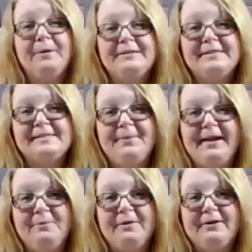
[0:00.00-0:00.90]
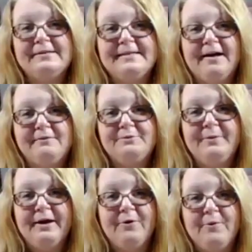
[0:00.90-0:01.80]
participating with ourselves.
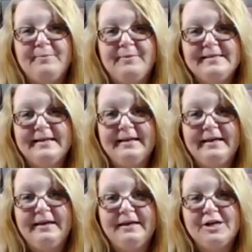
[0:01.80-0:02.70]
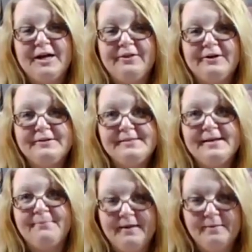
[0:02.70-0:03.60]
We are going to be sending each other
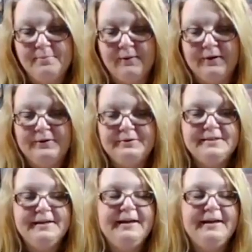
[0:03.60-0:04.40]
something borrowed.